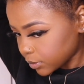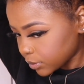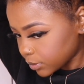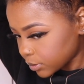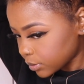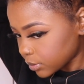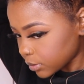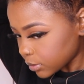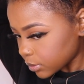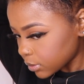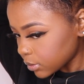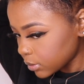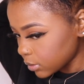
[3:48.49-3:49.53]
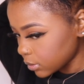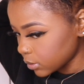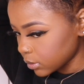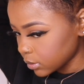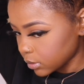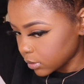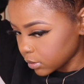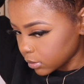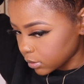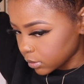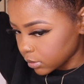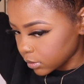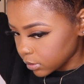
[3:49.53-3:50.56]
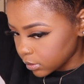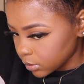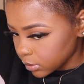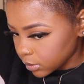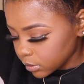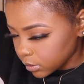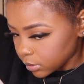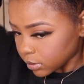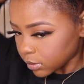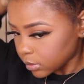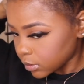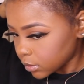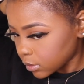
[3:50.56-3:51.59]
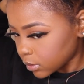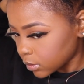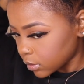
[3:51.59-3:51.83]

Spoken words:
(no one is talking)